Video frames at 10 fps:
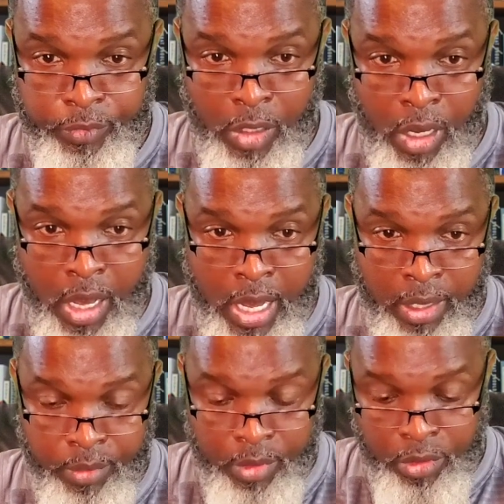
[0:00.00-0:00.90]
All right.
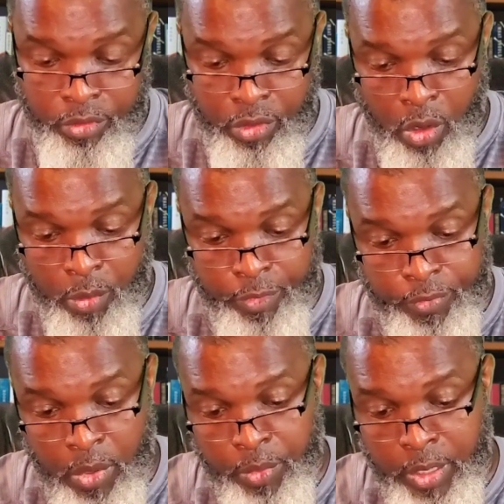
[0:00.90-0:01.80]
So
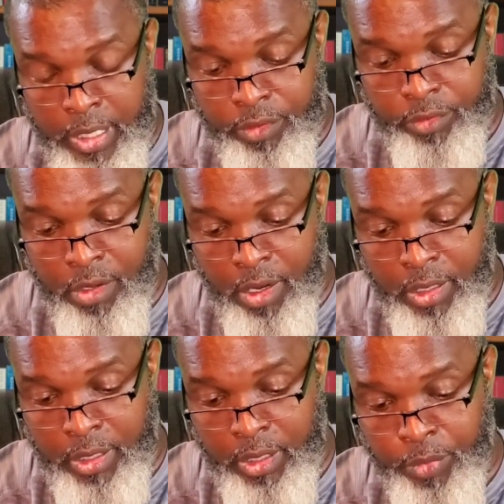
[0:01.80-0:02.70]
before we get
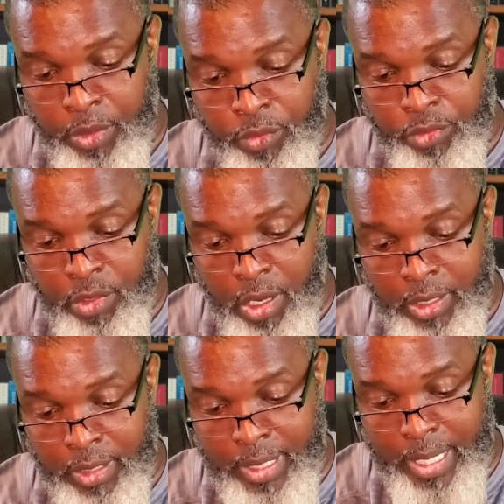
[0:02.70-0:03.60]
started here, we're going to start
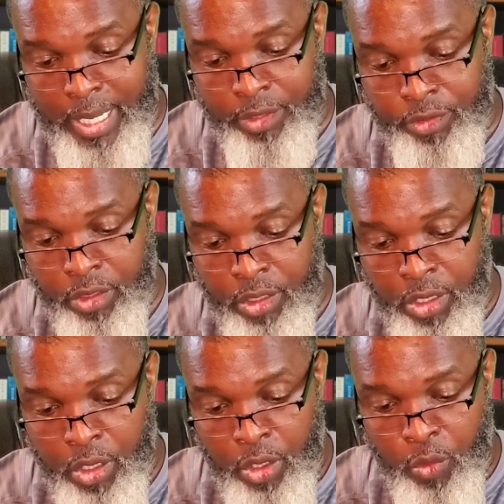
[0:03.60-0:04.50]
the class
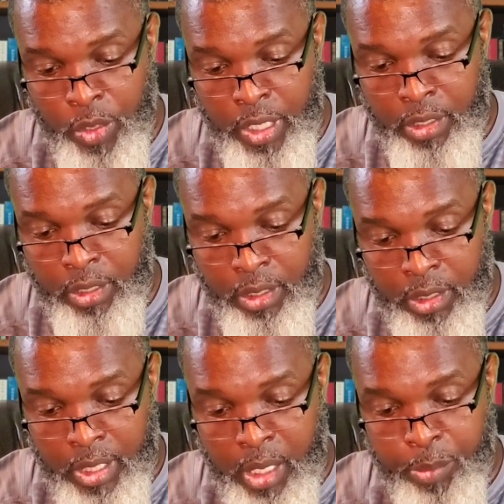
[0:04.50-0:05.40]
with
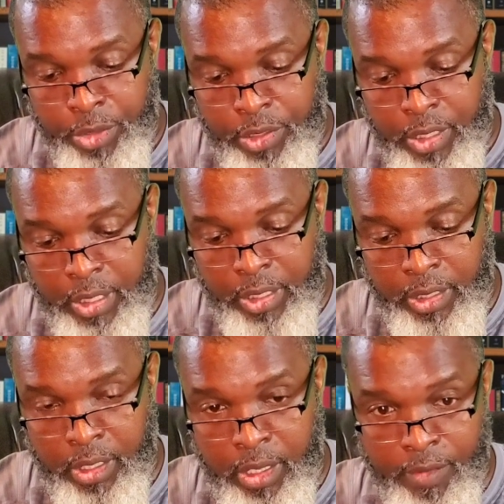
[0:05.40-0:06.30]
a
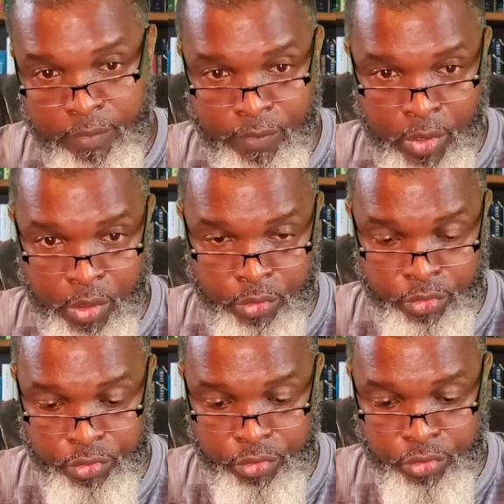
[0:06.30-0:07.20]
particular
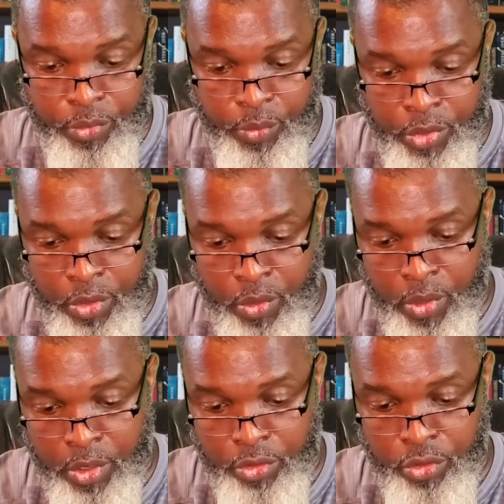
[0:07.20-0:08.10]
verse. We're
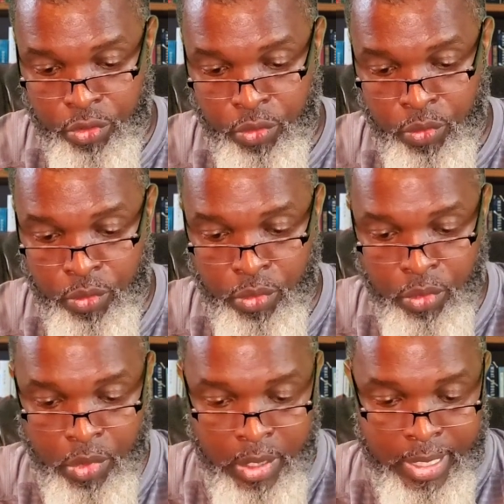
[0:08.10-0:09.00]
going to
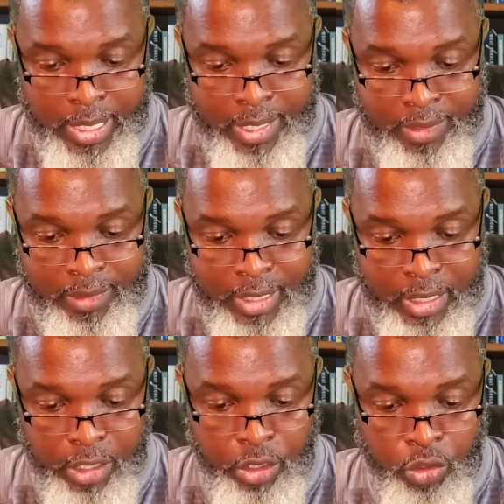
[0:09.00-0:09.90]

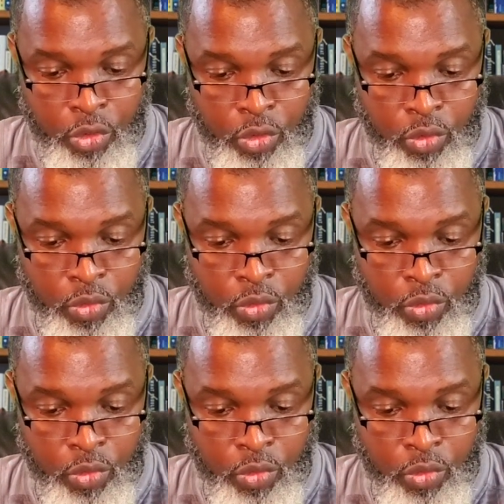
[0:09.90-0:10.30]
Ezekiel